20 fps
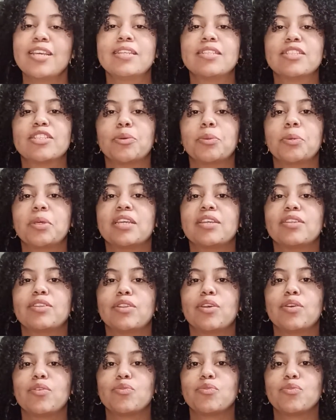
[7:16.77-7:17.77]
so we
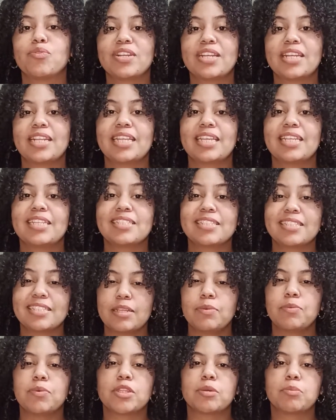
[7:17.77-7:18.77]
can really see what